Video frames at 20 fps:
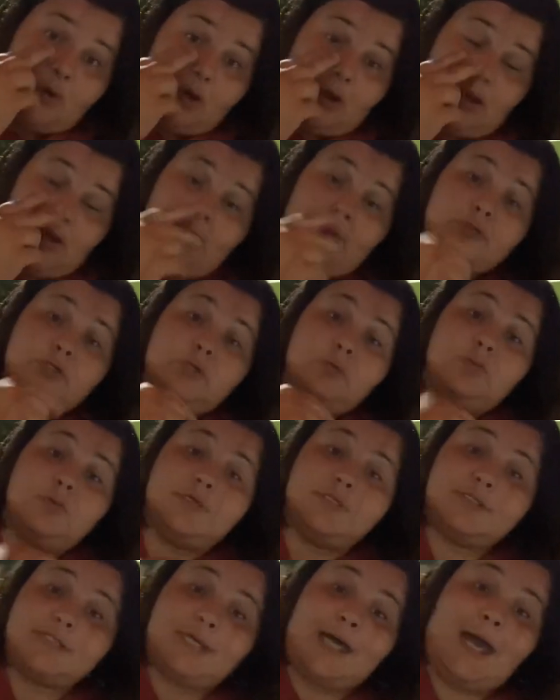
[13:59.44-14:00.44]
I'm going to do
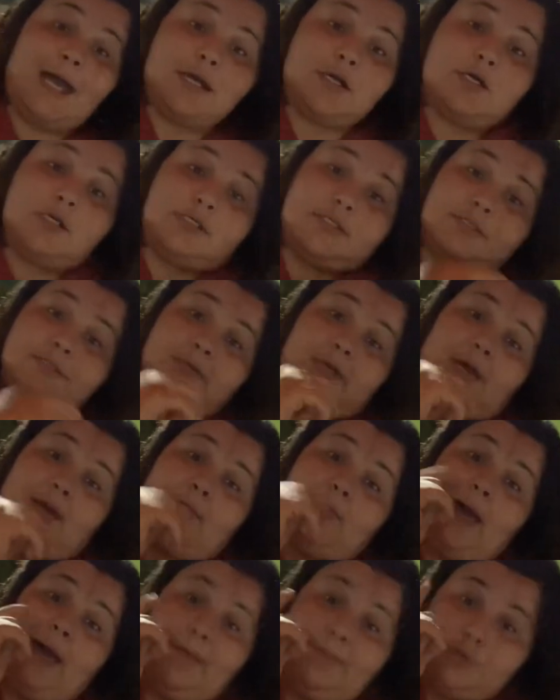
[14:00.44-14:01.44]
one side because
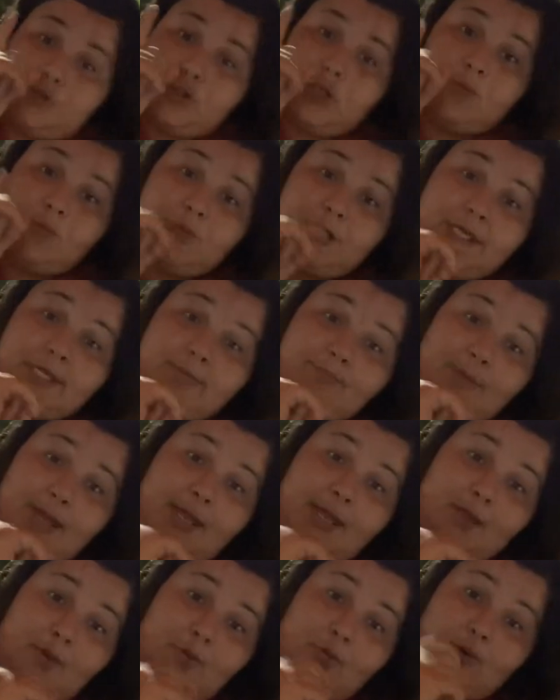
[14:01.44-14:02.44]
I'm having trouble getting my
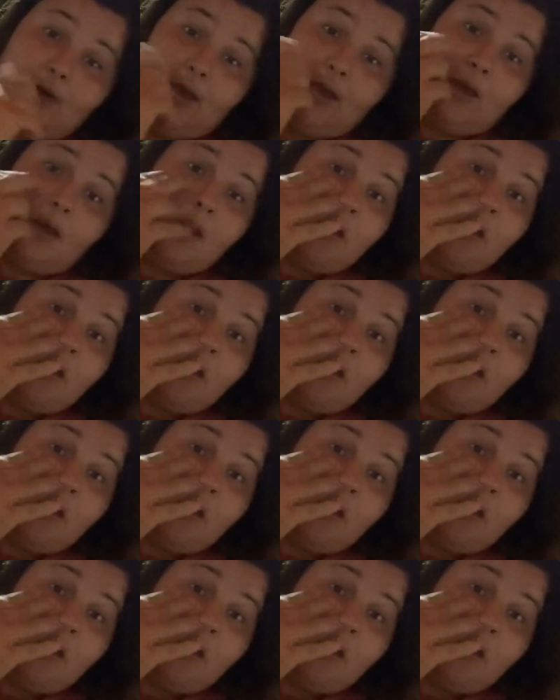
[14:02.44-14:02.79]
angle right.